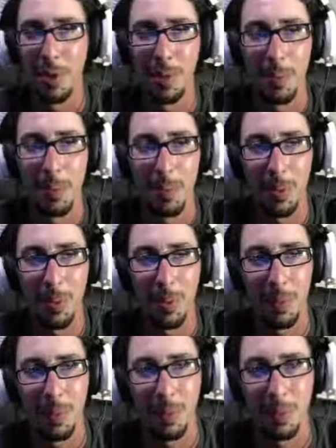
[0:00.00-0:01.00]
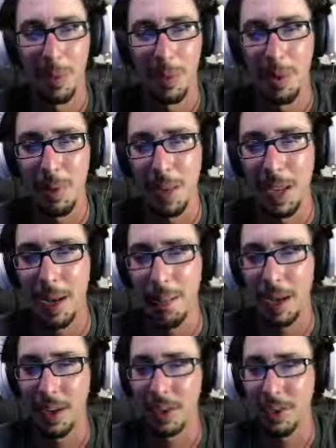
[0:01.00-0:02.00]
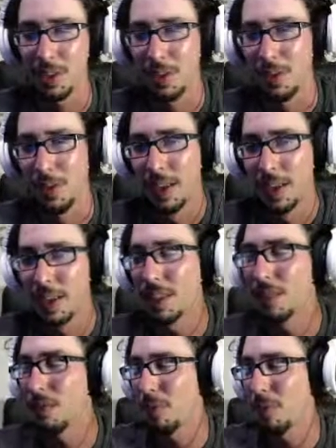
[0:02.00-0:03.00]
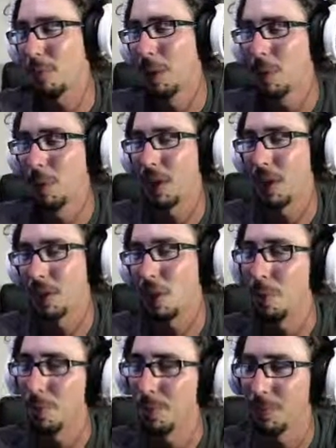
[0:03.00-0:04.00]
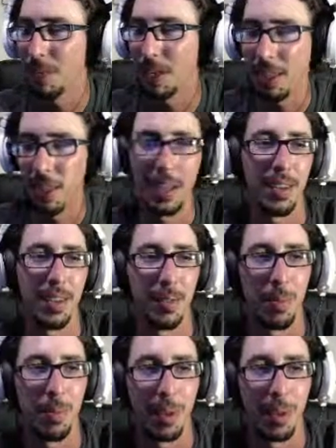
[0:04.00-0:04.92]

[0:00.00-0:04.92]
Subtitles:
People want to be mad about it. So this is for the people that don't think that, but